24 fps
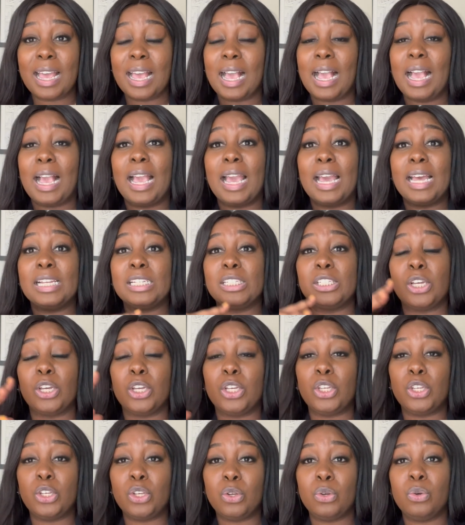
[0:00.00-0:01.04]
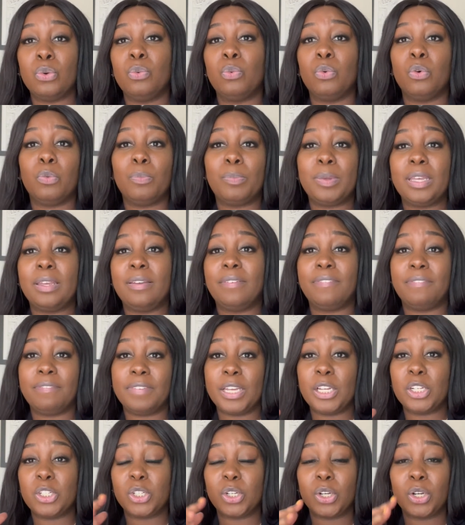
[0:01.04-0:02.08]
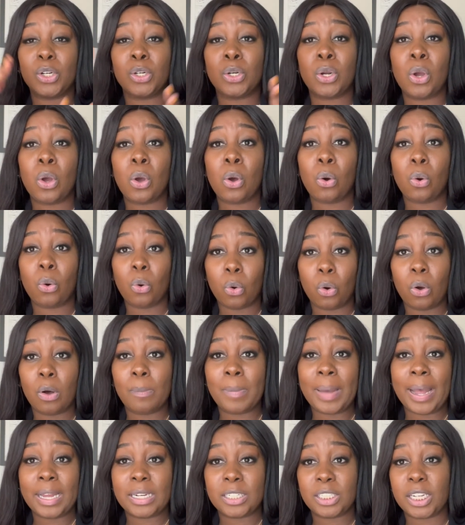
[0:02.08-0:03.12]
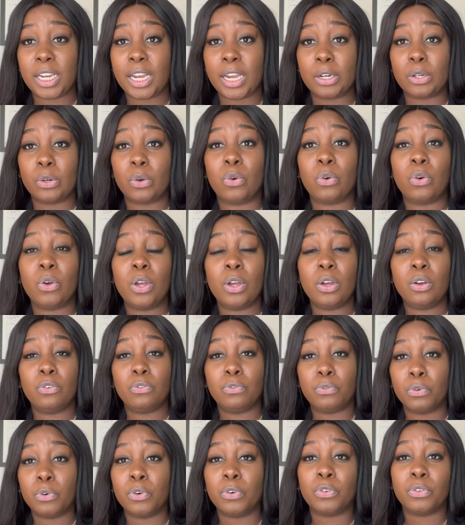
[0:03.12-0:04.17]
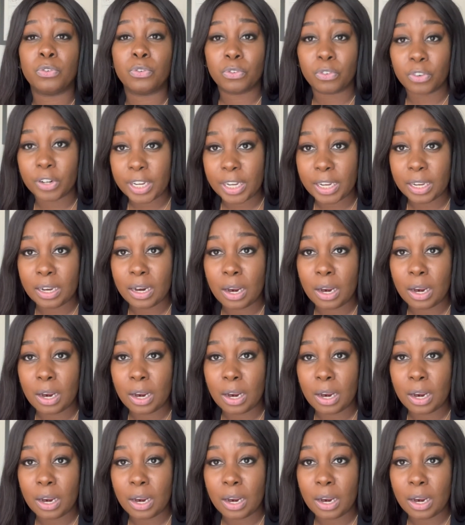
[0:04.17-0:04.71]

and you will be featured on my channel for free.